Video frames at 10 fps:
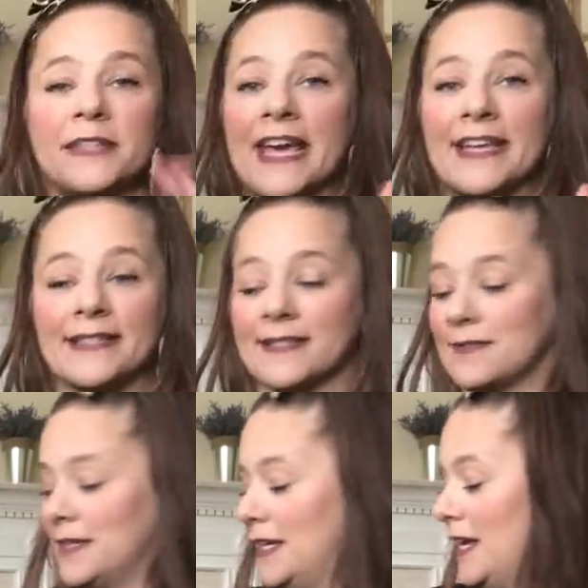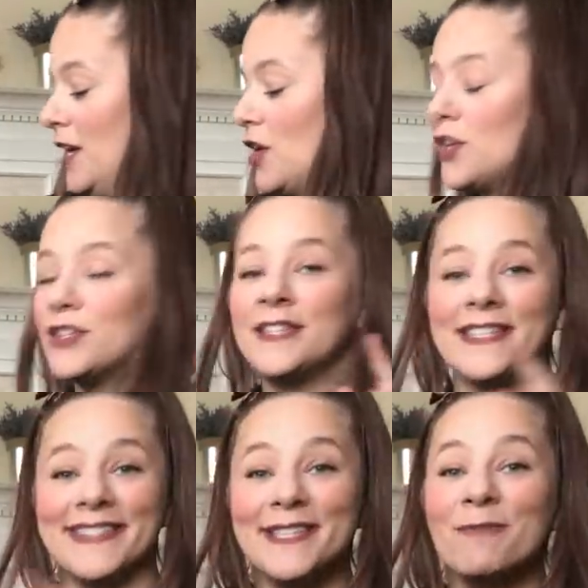Yes.
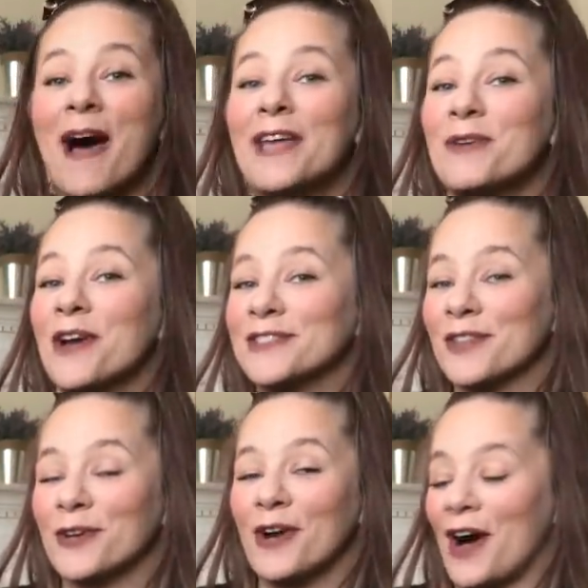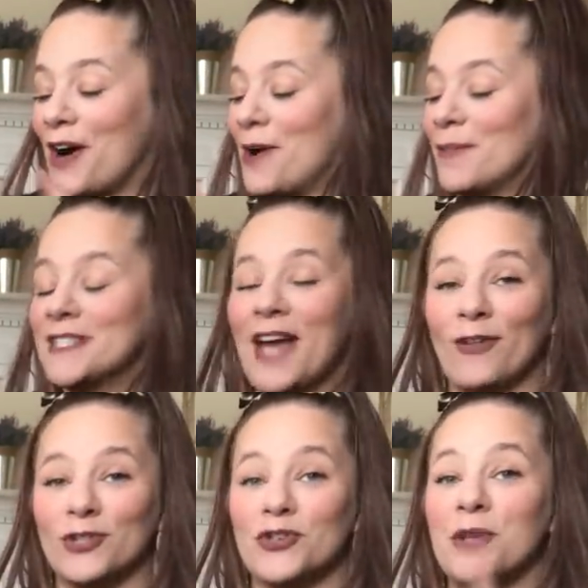This is why you go to the
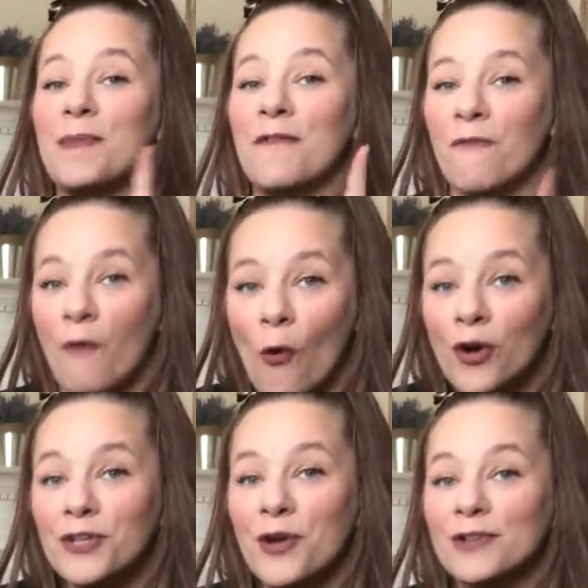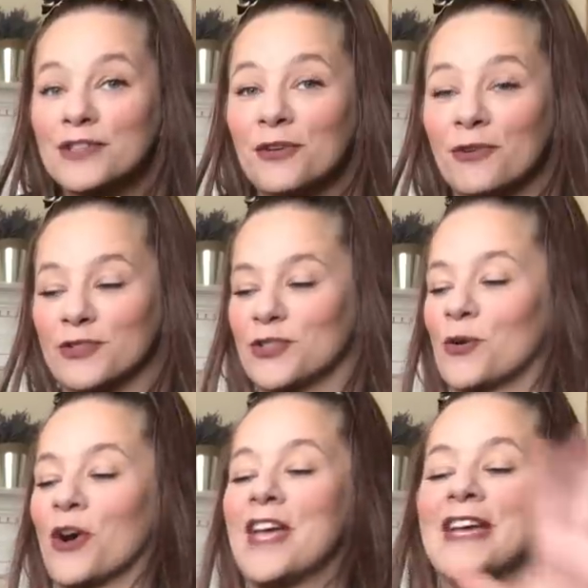Dollar Tree before you go to the grocery
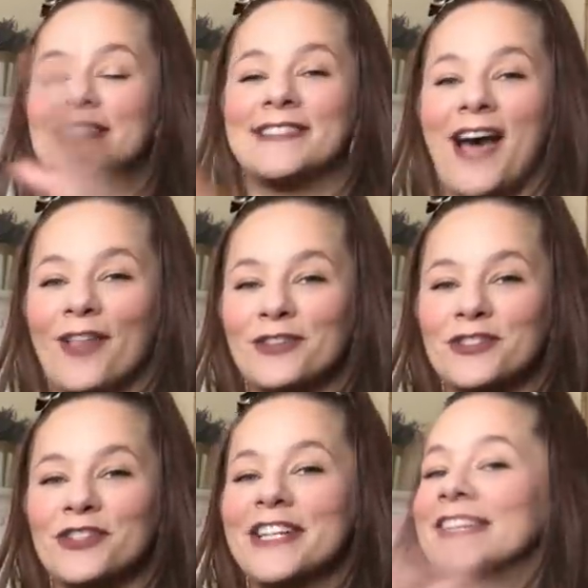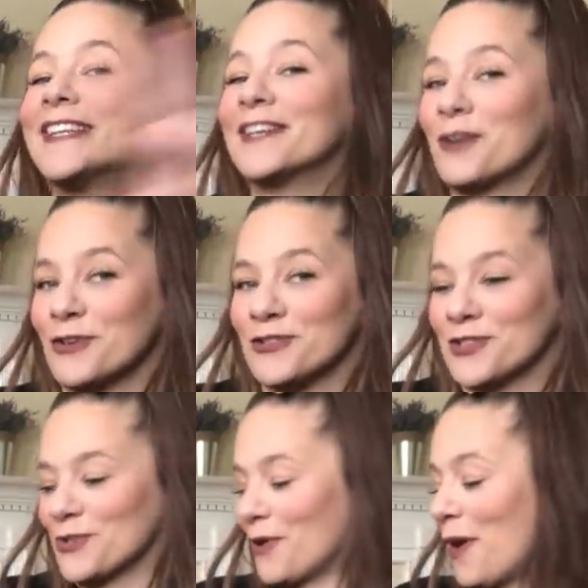store. Dollar Tree, then grocery
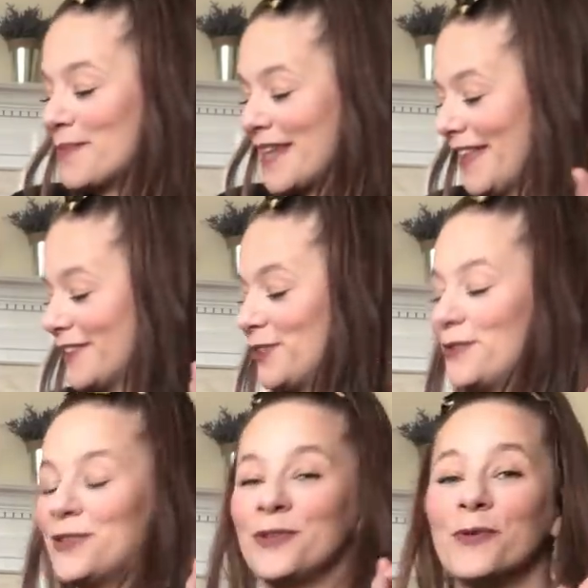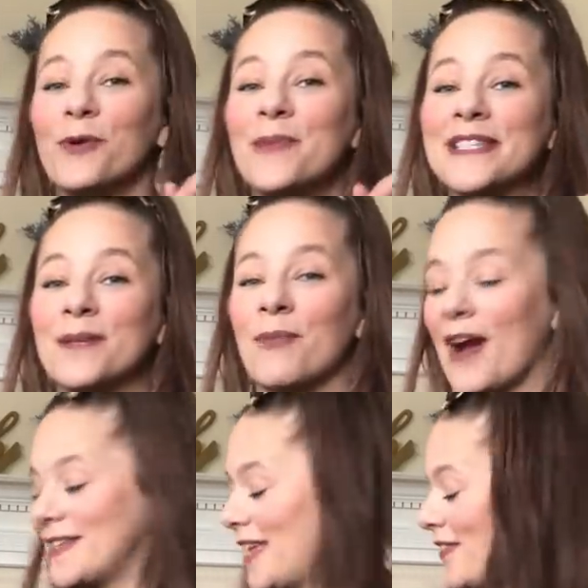store. I'm telling you, you will be
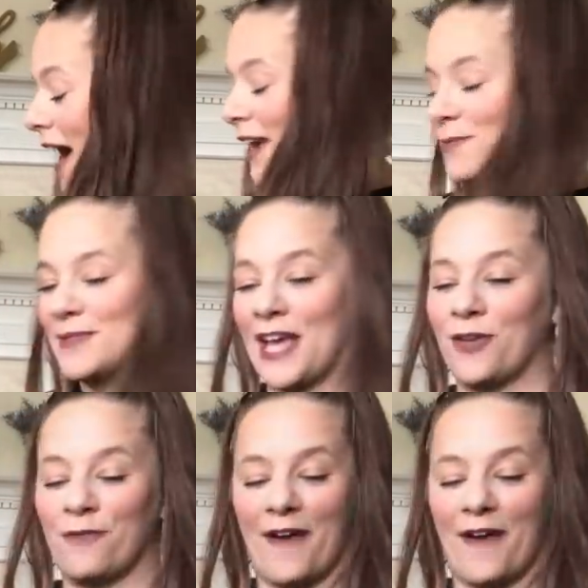surprised at the items that you